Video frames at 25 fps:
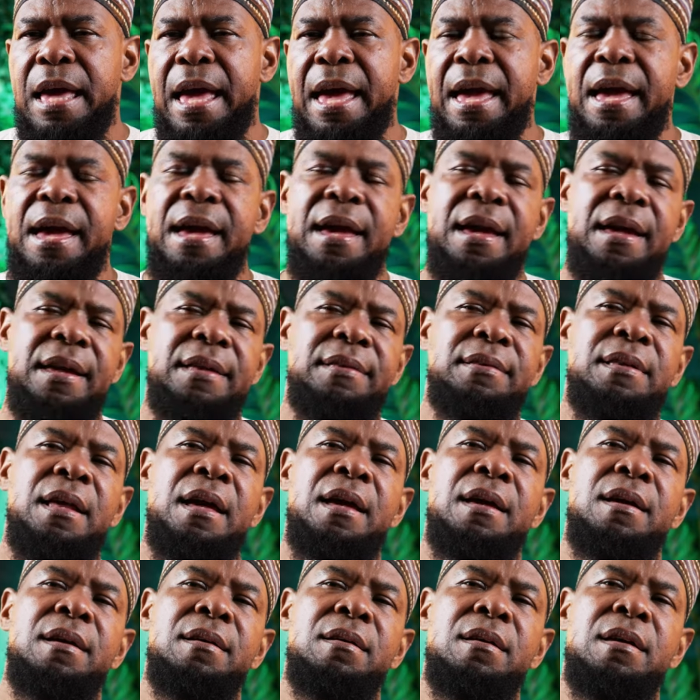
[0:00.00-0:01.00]
and
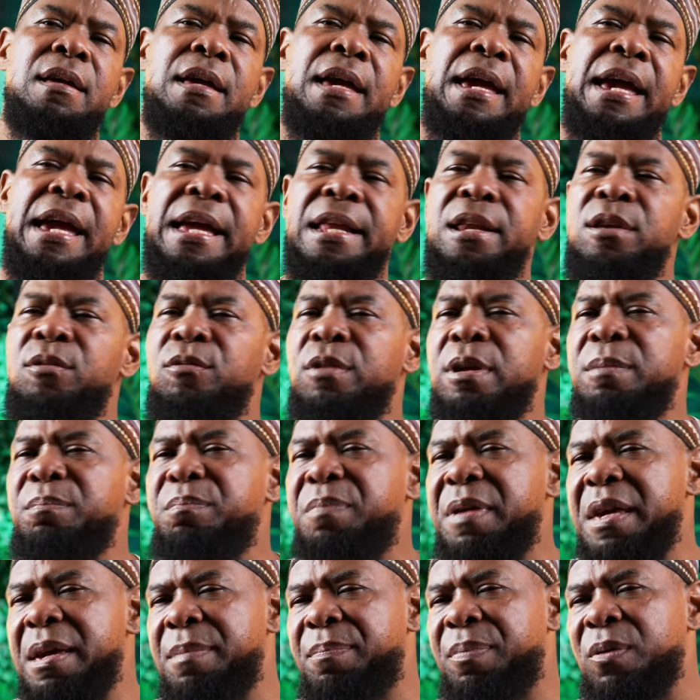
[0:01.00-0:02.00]

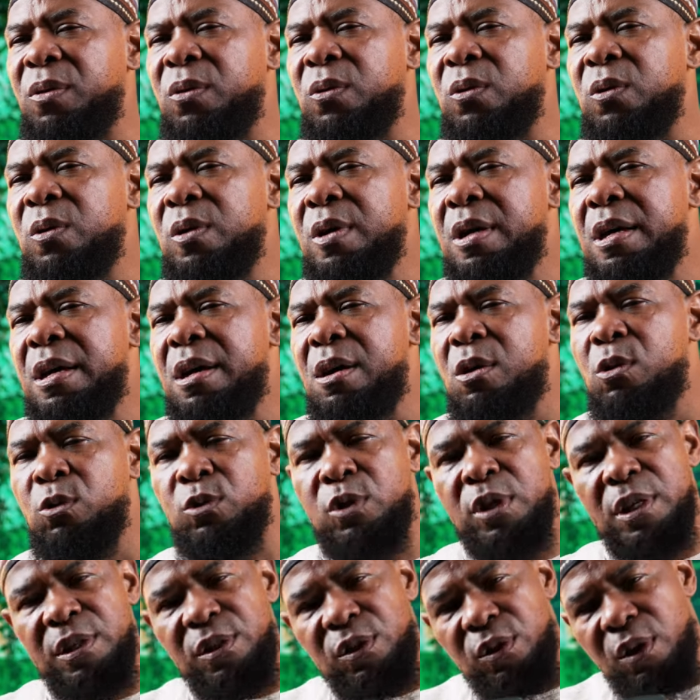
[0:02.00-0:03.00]
ignorant people
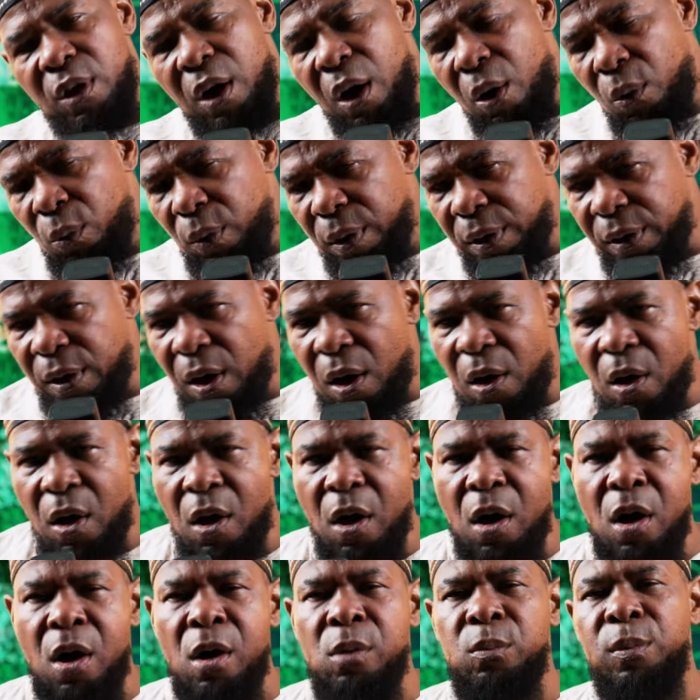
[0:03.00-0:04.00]
who just go
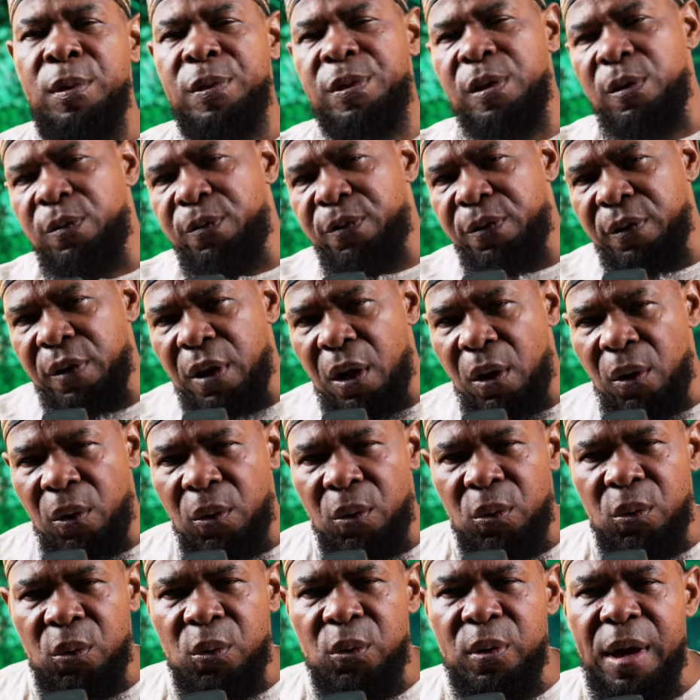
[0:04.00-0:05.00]
along with the
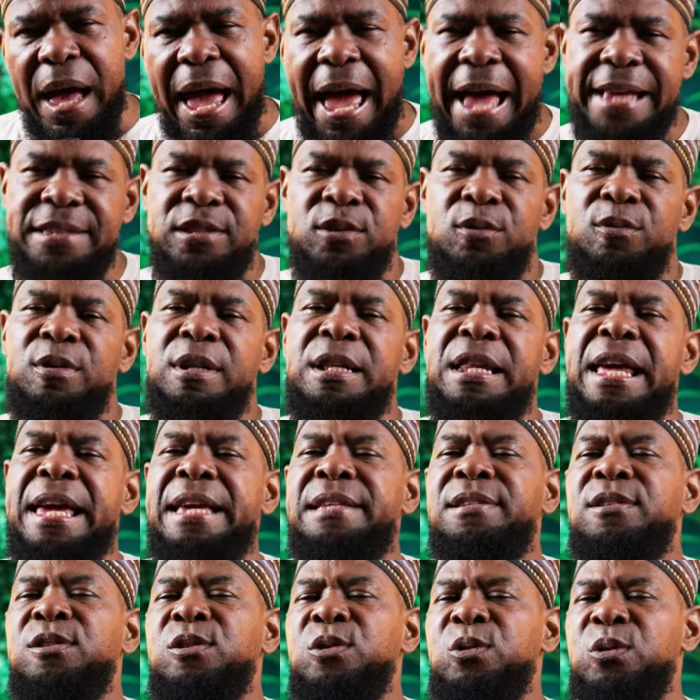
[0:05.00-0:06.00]
flow as it
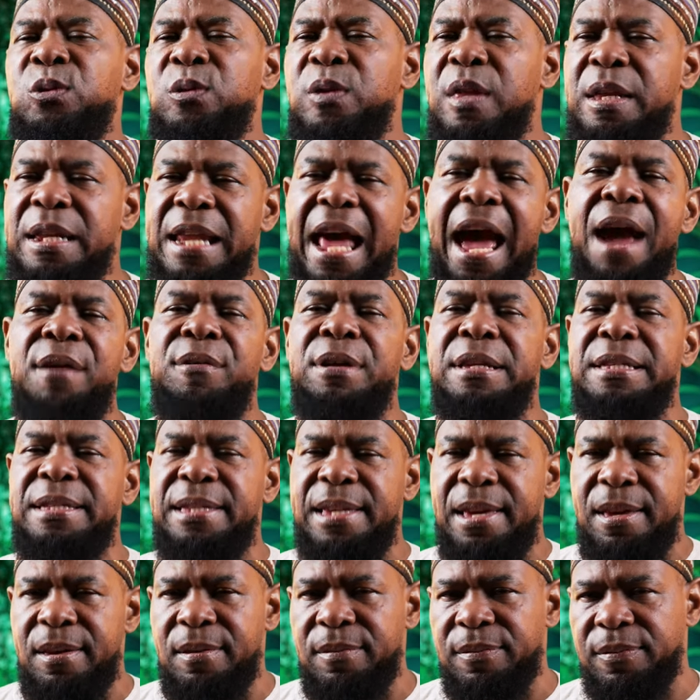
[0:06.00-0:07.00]
relates to the
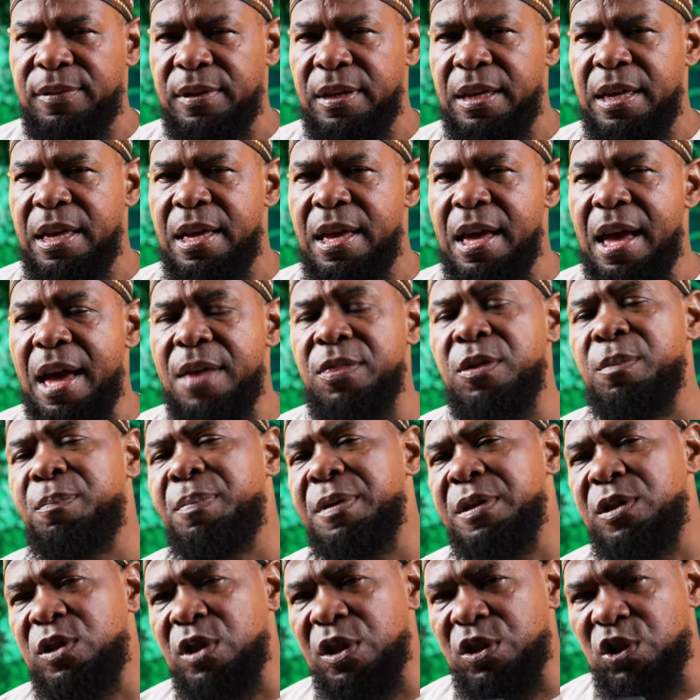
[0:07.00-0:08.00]
narrative and the
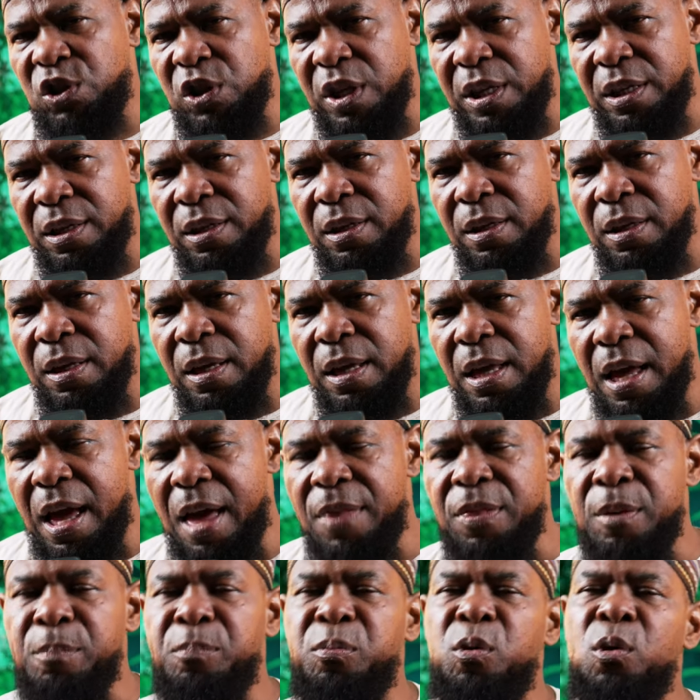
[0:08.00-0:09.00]
position
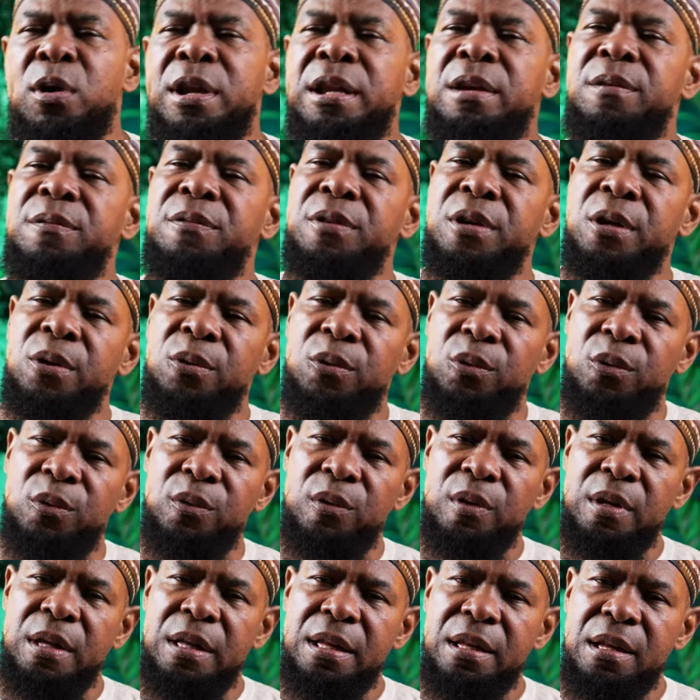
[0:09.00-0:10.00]
and the point of view
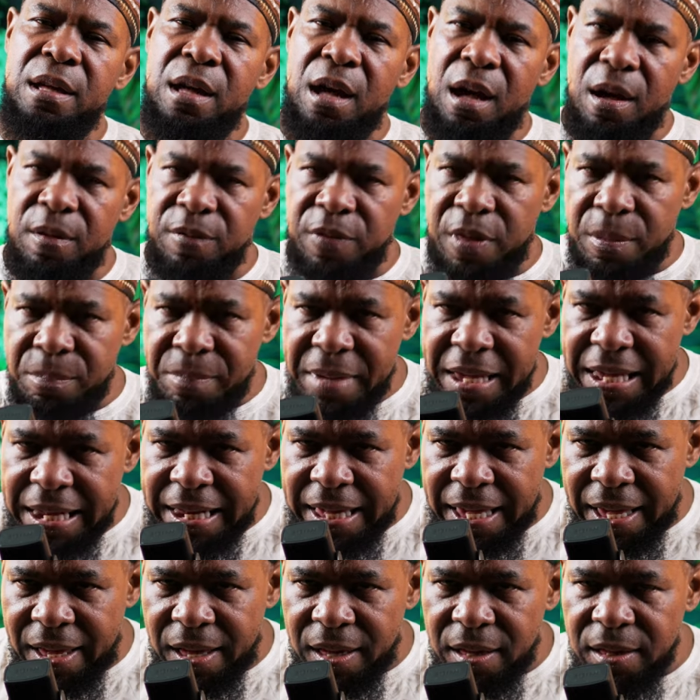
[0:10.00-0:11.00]
of the
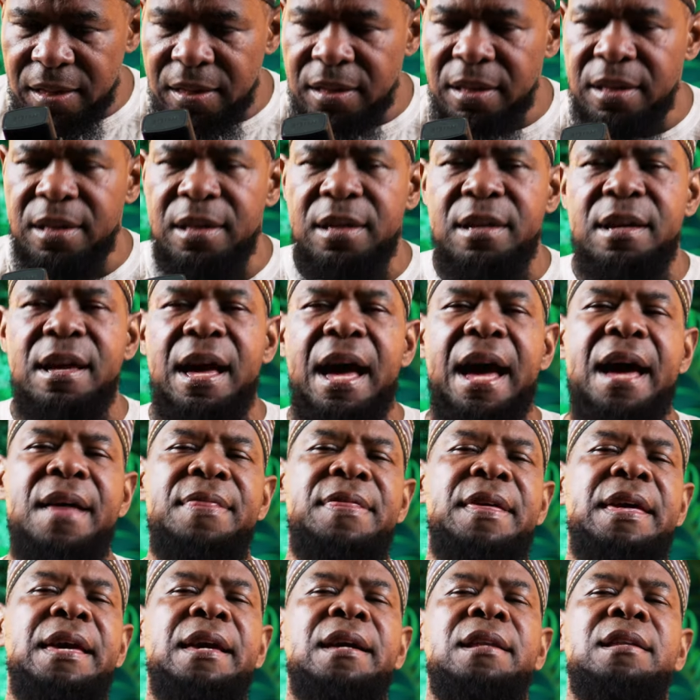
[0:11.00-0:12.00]
media. I
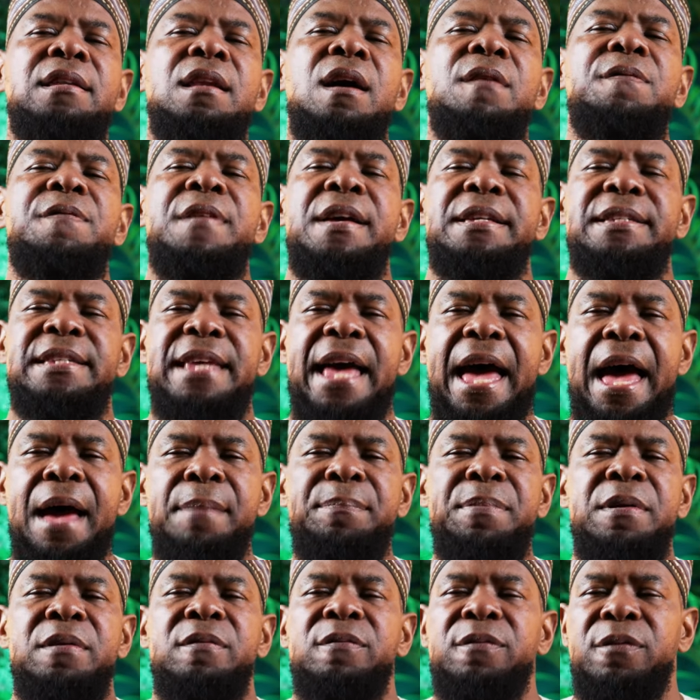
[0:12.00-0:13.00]
think enough has
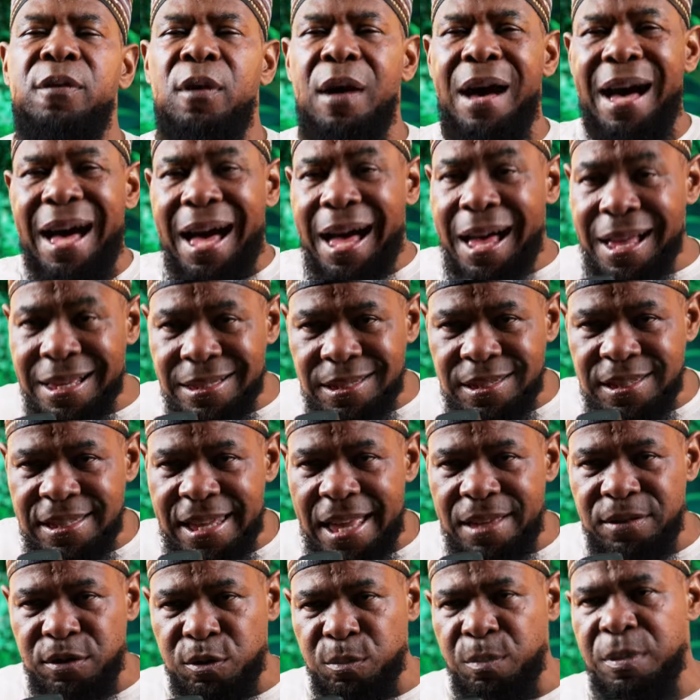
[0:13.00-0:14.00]
happened for us
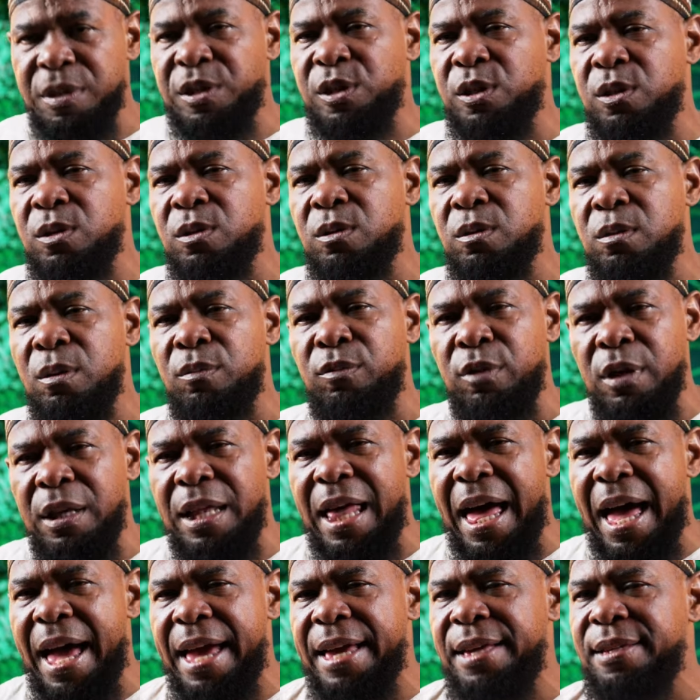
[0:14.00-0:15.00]
as Muslims to
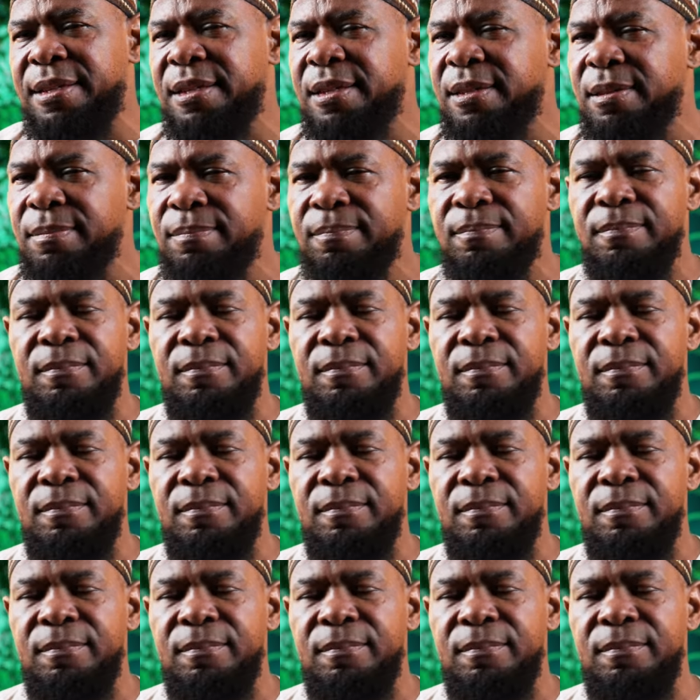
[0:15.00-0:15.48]
realize,